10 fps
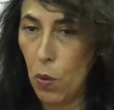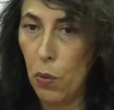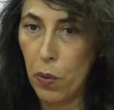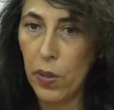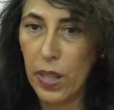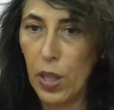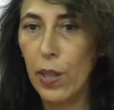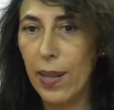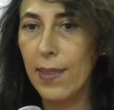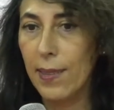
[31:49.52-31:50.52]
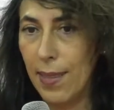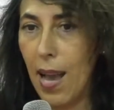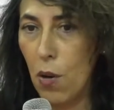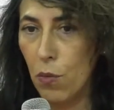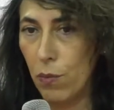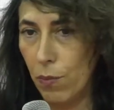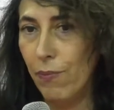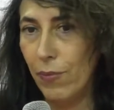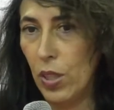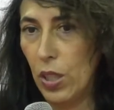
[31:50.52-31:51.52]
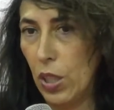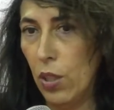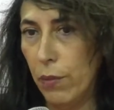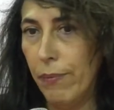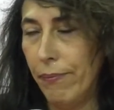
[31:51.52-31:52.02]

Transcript: working on it now. So